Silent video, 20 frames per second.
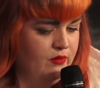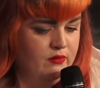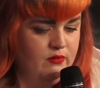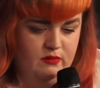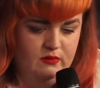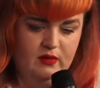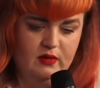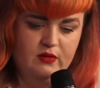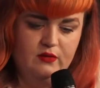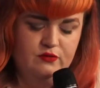
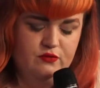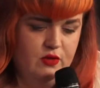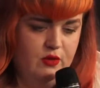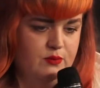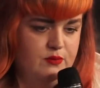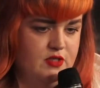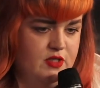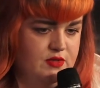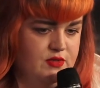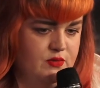like
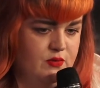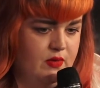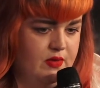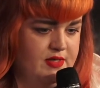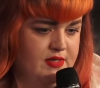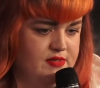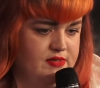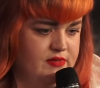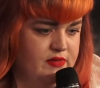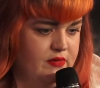Drop Dead
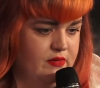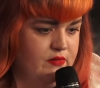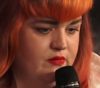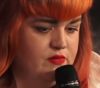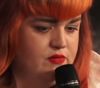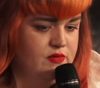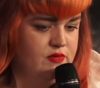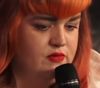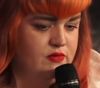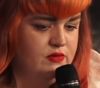Twice
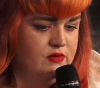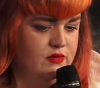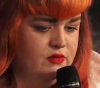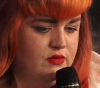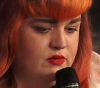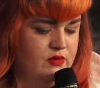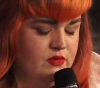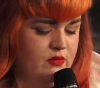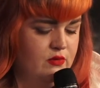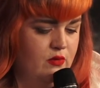and
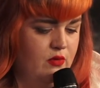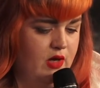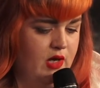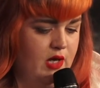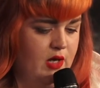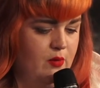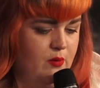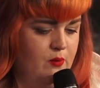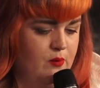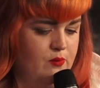
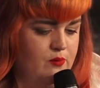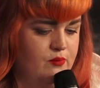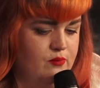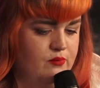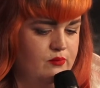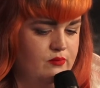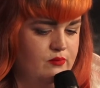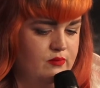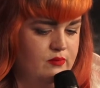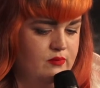
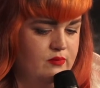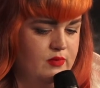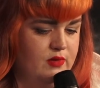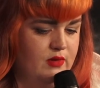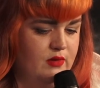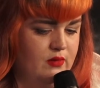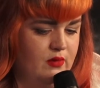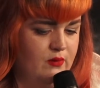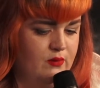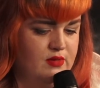
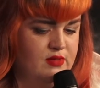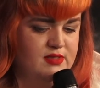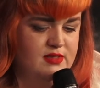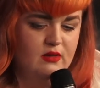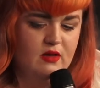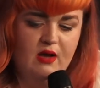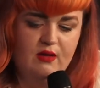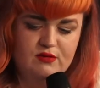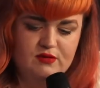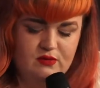you know, they
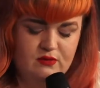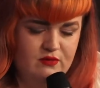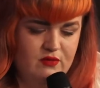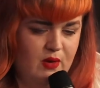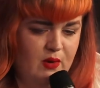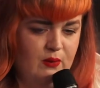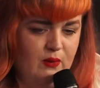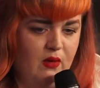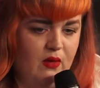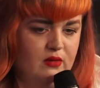still have stuff
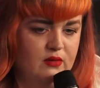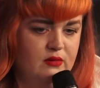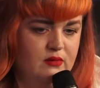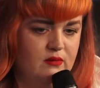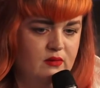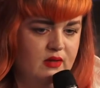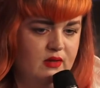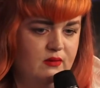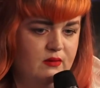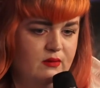going on in
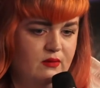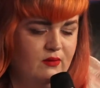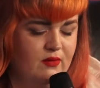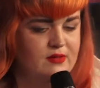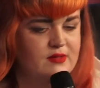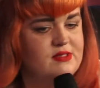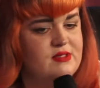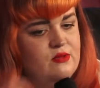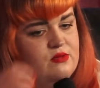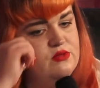like the
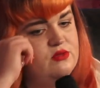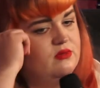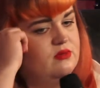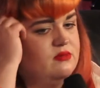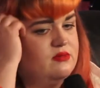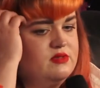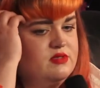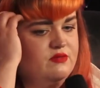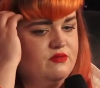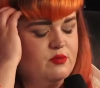Grand Social
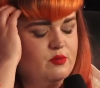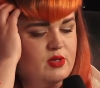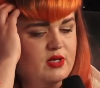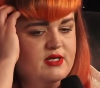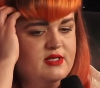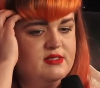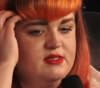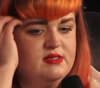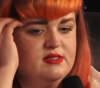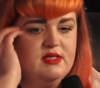and different
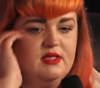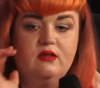places.